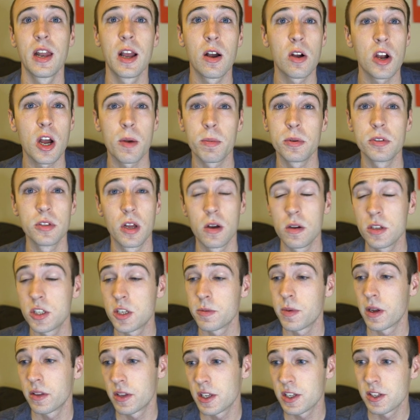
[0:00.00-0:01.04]
Now, a couple notes
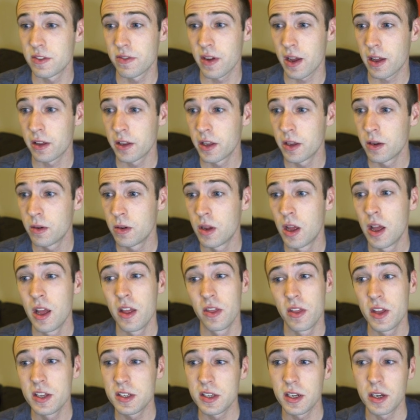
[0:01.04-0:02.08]
about this value.
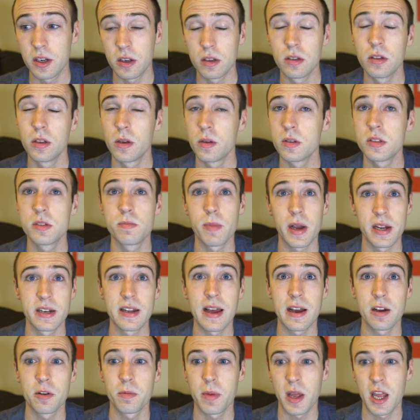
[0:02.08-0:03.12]
This includes my
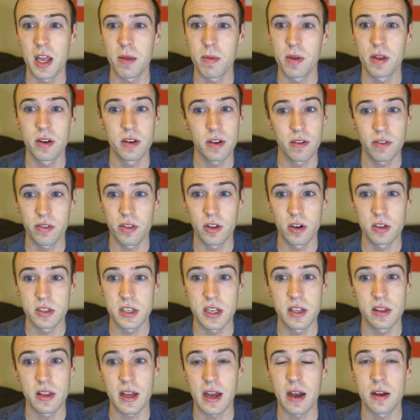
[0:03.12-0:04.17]
down payment of
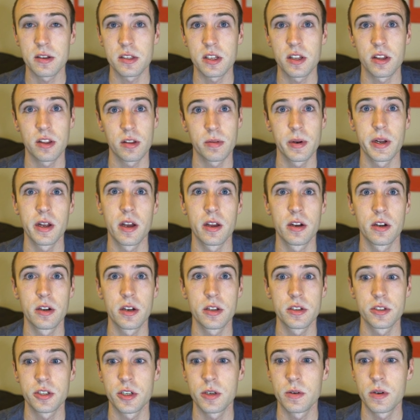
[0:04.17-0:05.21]

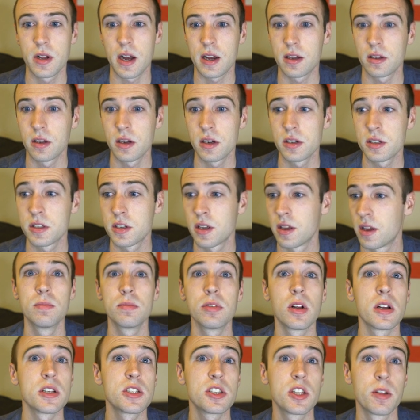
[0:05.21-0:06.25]
$13,302,
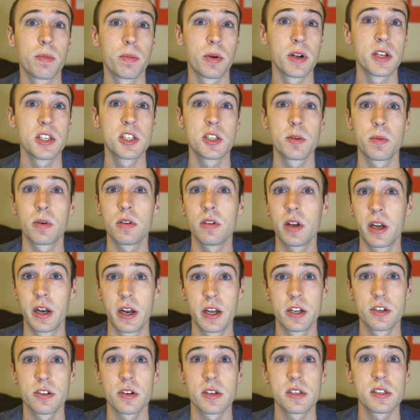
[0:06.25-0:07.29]
plus the principal and
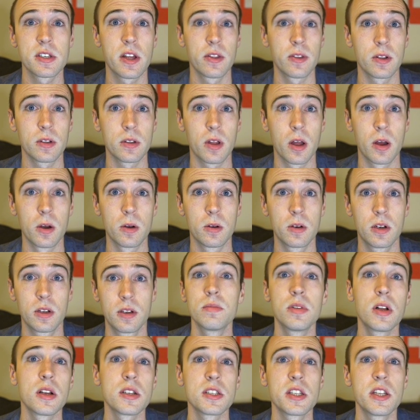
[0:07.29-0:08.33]
interest on the loan,
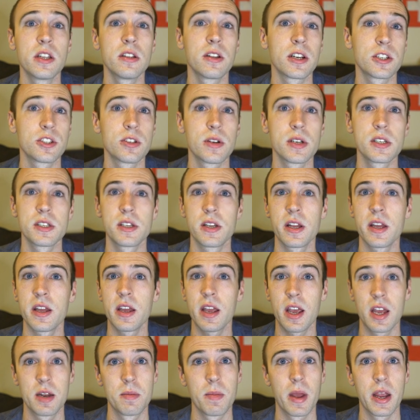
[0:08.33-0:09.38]
plus the
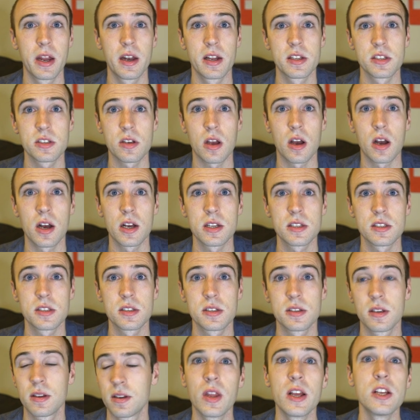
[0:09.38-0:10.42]
electricity and maintenance
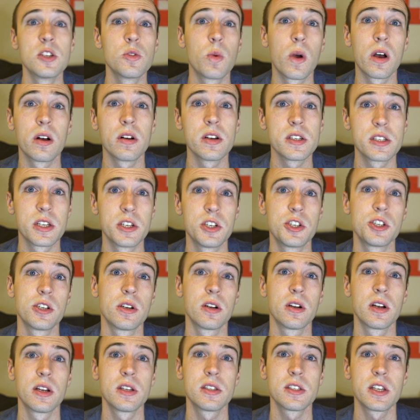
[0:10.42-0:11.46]
costs, as well as
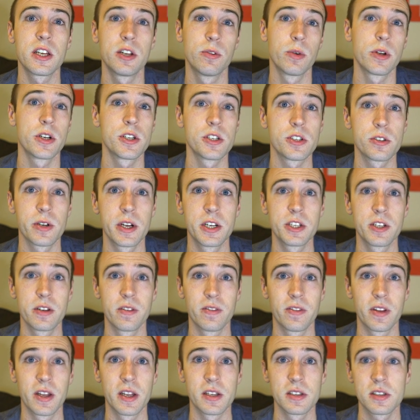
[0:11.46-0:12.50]
insurance and registration
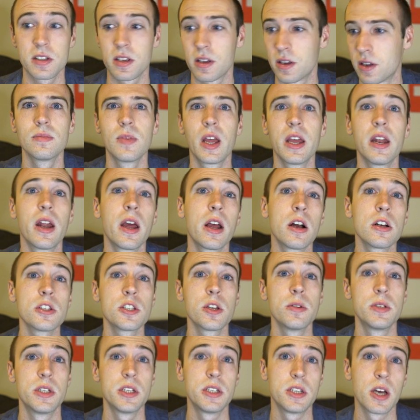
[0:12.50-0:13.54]
fees. And I
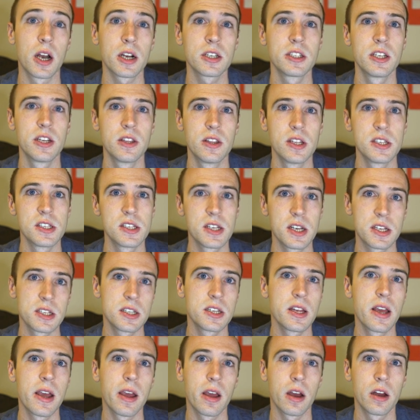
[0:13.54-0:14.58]
also deducted the
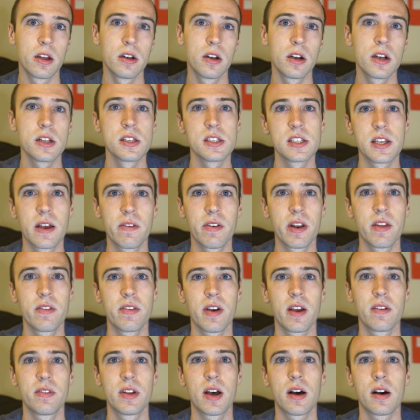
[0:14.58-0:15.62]

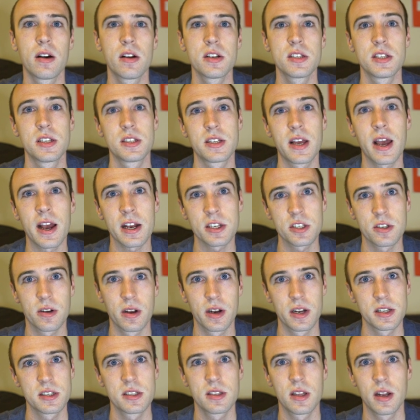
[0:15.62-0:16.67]
$6,875 in tax
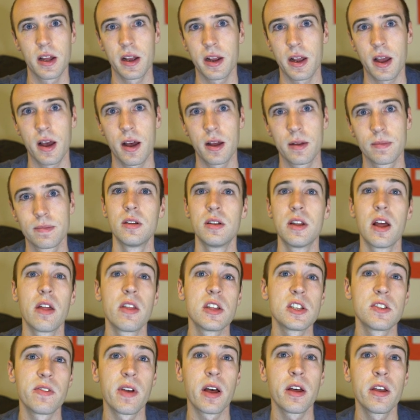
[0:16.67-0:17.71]
credits that I got. Now,
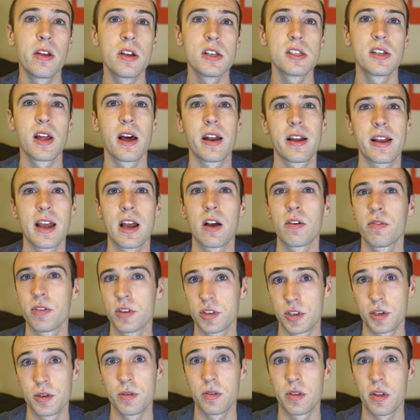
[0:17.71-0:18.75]
this value does not account for
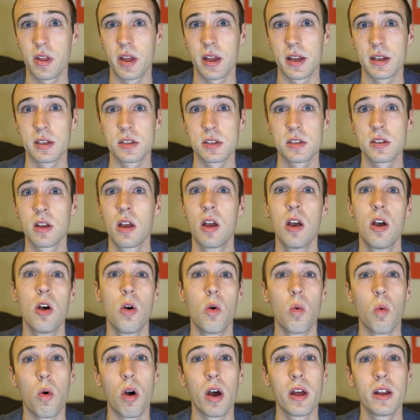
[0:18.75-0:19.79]
two things.
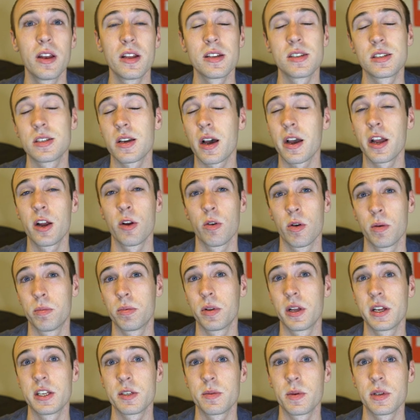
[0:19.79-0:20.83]
One is tire
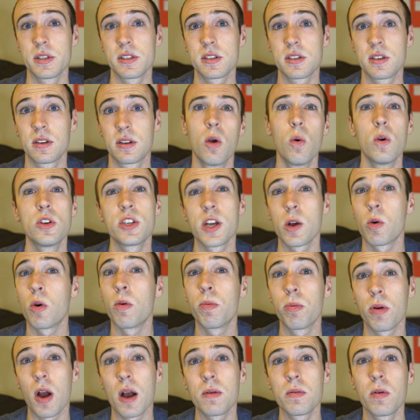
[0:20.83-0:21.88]
replacements, which I
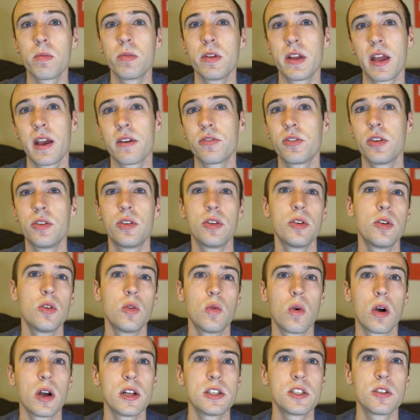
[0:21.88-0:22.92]
will probably have to do
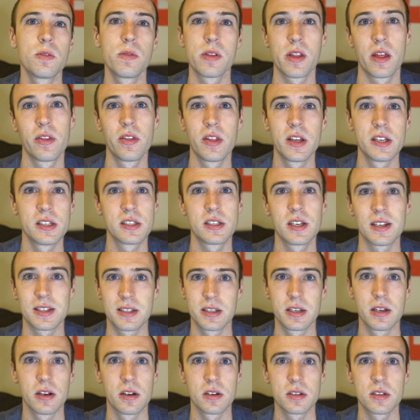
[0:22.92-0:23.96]
once within these 6
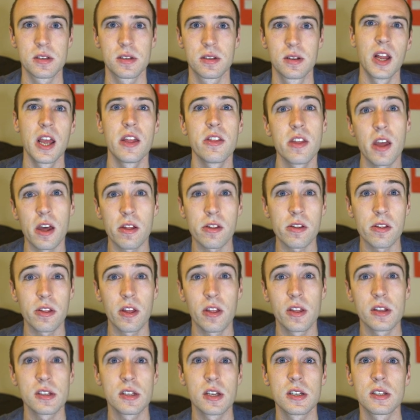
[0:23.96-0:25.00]
years. And the other thing
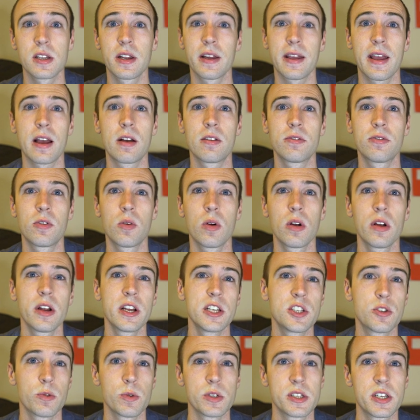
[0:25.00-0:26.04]
this doesn't account for
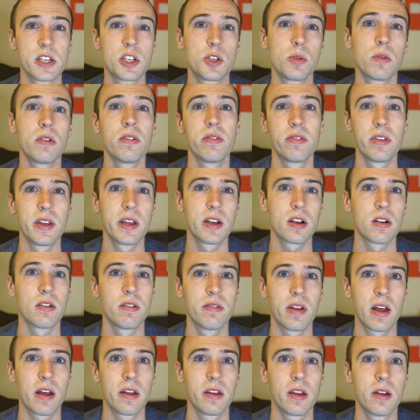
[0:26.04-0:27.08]
is residual vehicle
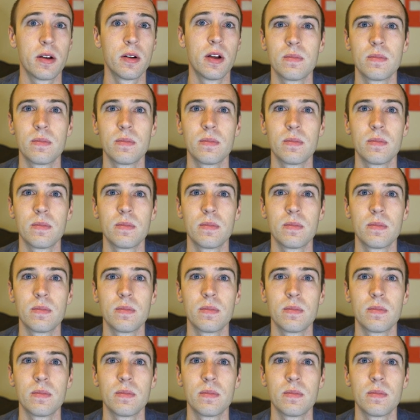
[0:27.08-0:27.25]
value.